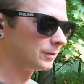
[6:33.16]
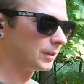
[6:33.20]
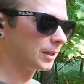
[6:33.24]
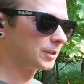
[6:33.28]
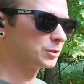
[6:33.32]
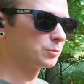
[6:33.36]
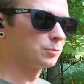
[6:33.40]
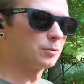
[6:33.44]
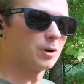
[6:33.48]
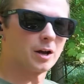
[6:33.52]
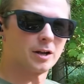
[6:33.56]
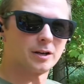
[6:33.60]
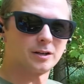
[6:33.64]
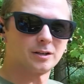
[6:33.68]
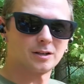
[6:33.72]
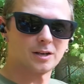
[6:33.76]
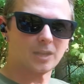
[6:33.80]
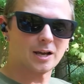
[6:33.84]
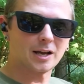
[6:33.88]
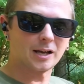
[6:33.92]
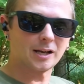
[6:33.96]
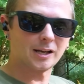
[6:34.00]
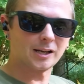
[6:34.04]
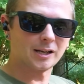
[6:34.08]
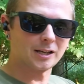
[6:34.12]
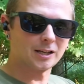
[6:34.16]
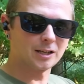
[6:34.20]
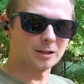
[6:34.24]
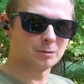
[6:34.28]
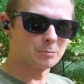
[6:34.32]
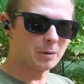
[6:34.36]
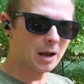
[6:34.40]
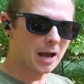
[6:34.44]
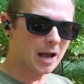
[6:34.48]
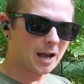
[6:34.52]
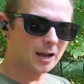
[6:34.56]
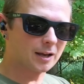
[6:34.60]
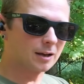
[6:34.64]
let's run a
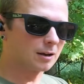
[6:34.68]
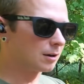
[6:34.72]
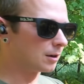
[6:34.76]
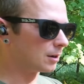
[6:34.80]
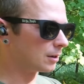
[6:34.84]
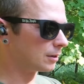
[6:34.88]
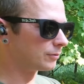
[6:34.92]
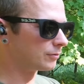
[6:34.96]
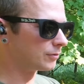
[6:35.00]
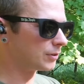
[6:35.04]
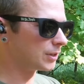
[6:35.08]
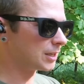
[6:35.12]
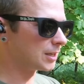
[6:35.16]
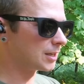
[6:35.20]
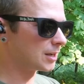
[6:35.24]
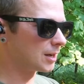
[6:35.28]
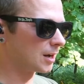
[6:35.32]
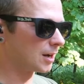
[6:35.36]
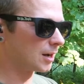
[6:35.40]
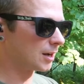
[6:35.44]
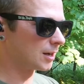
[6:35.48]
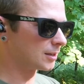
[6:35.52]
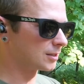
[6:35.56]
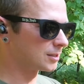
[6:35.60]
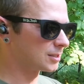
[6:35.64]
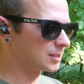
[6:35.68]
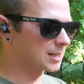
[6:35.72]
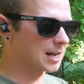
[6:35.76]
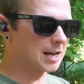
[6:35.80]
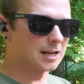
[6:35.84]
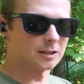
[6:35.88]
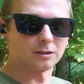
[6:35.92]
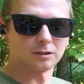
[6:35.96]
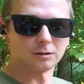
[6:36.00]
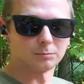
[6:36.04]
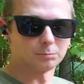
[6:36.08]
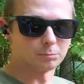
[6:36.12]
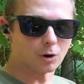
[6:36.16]
mag of the
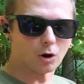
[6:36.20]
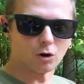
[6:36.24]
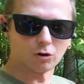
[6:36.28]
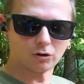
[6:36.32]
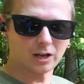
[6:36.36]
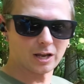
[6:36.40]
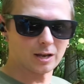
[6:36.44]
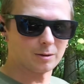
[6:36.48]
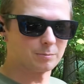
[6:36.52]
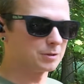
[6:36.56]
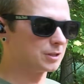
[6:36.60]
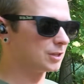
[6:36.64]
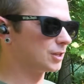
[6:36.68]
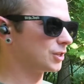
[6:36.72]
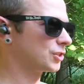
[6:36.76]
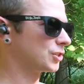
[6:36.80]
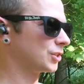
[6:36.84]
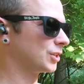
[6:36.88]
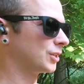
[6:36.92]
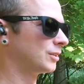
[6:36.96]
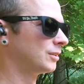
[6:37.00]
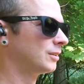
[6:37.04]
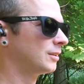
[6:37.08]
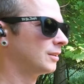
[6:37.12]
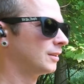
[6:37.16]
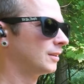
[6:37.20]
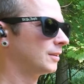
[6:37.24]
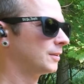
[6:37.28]
standard bulk ammunition